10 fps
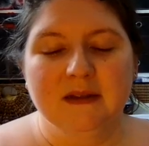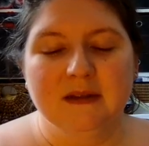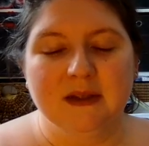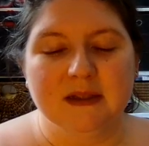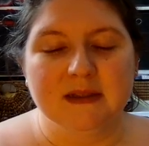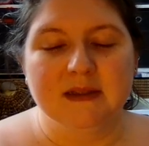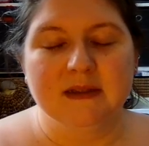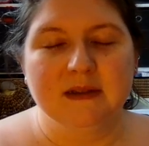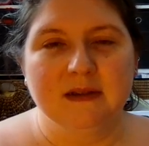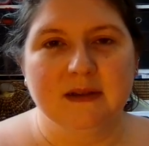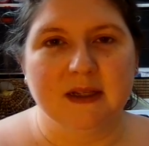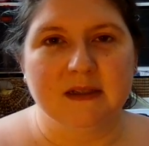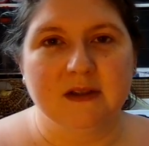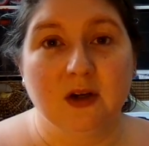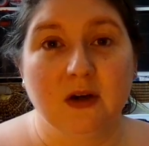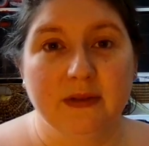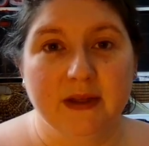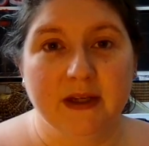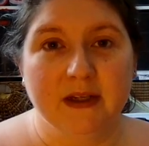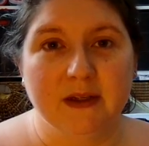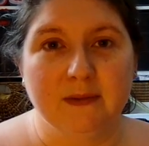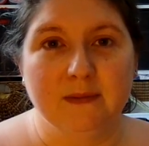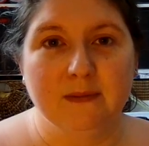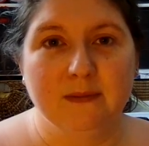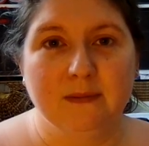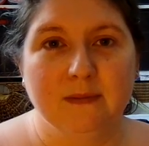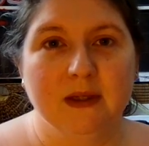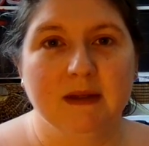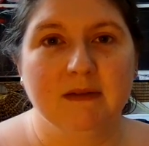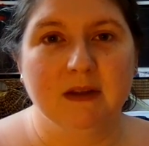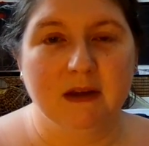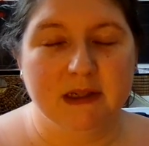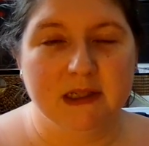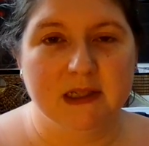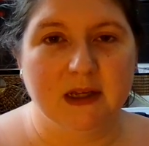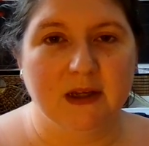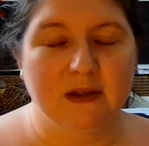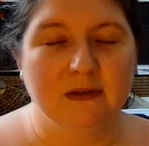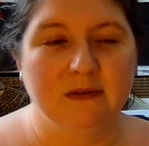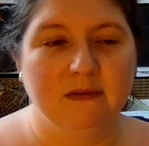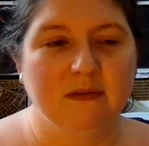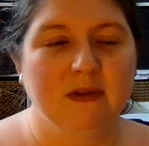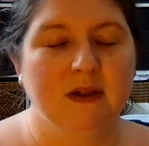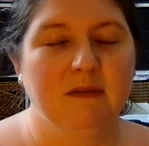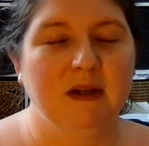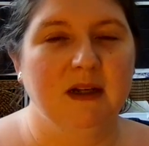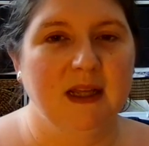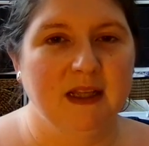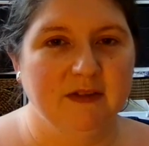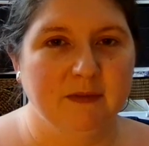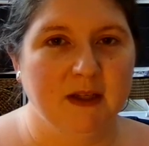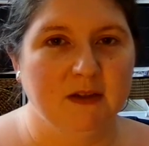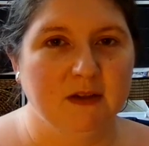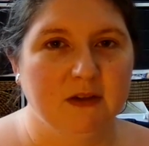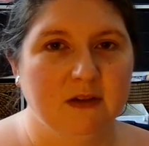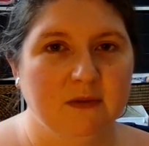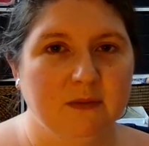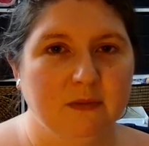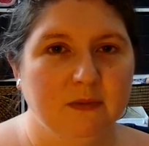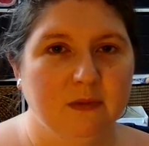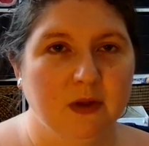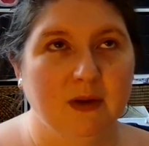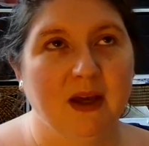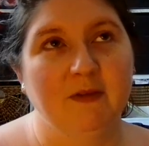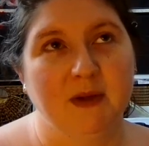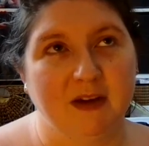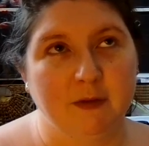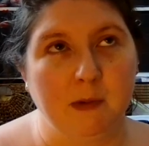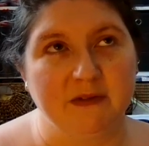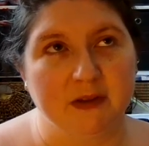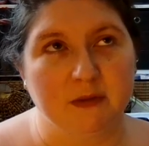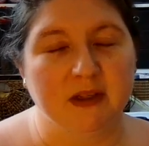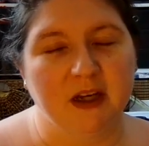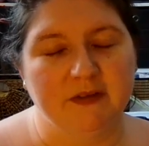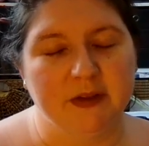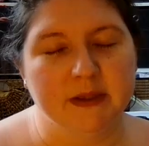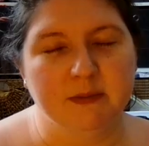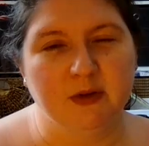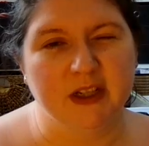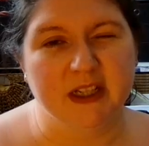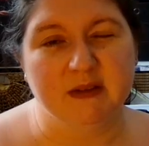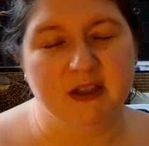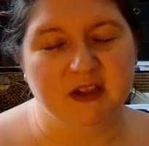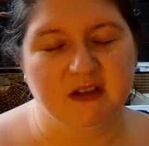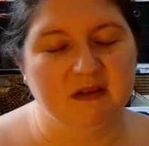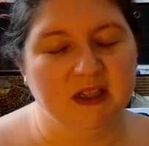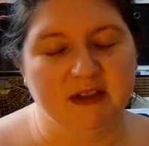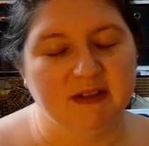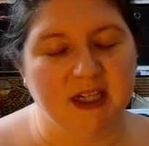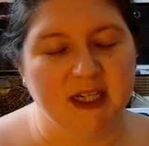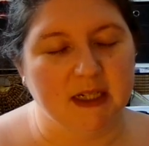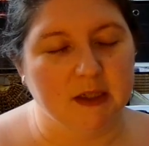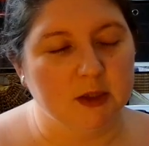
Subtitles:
that's that. On that note, I'm going to go. I'm late for my lunch, although I have been out for breakfast with Kelvin this morning, so it's not, I don't really need